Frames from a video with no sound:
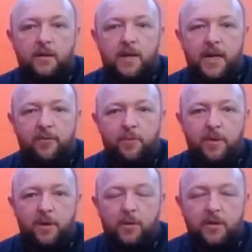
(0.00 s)
Hi
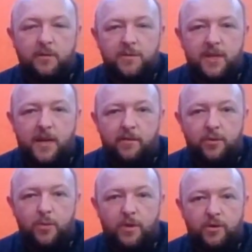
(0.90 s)
everybody, welcome to the
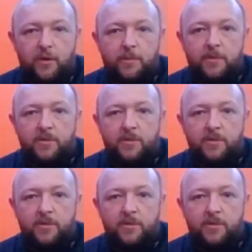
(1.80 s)
Garage Workshop.